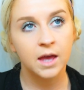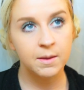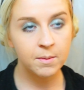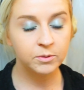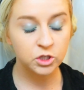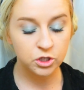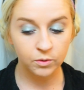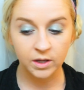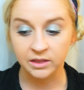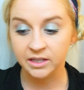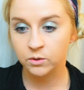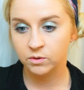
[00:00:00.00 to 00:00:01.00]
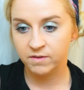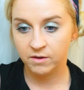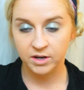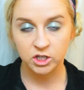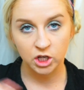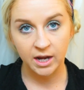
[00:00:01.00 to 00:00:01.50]
I'm able to do a liquid
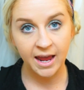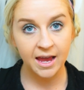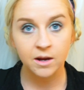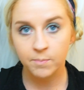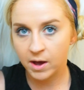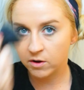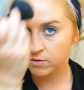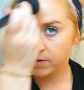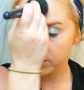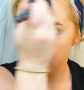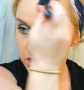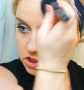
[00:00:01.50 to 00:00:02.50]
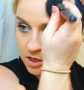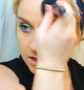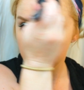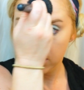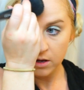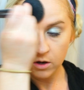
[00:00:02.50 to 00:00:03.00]
foundation and a powder
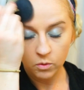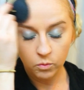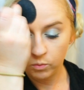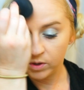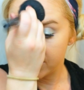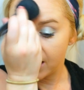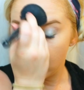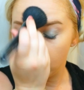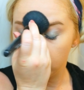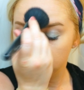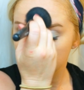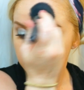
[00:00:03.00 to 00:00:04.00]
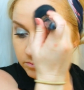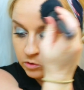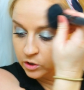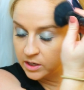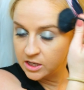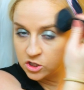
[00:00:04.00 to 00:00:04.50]
foundation without
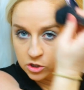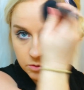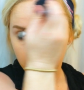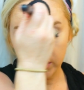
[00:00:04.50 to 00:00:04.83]
looking super